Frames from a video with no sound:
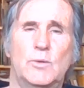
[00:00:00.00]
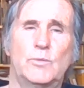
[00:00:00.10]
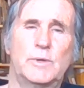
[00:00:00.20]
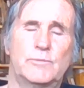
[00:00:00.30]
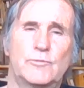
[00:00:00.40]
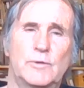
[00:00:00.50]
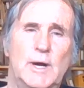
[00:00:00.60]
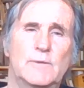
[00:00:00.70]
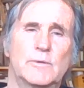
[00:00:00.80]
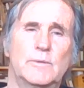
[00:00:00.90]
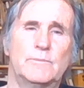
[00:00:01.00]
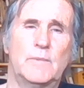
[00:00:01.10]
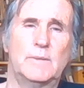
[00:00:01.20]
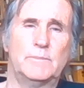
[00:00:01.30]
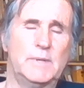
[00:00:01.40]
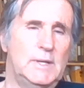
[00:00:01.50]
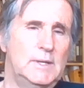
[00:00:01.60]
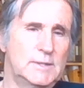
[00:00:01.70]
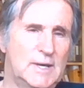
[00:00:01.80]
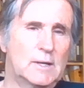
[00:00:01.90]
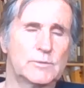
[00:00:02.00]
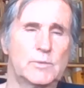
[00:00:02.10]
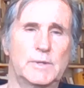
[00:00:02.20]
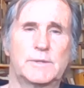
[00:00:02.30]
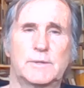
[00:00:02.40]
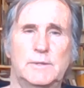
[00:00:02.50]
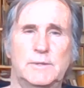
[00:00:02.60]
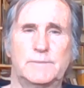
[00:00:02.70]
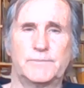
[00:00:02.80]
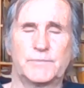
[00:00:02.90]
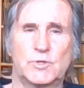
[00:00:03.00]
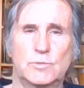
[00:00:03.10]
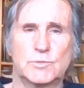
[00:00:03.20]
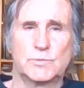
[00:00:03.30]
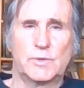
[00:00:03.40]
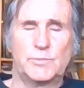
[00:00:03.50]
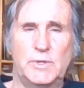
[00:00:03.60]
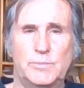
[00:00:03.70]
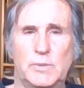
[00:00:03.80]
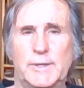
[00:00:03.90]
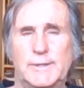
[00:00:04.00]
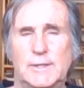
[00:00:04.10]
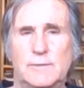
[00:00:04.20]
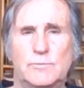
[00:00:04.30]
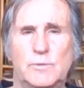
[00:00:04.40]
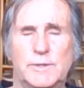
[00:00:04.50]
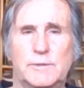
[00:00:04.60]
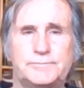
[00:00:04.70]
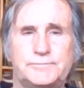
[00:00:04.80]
would forever be dealt with in terms of what people had lived with.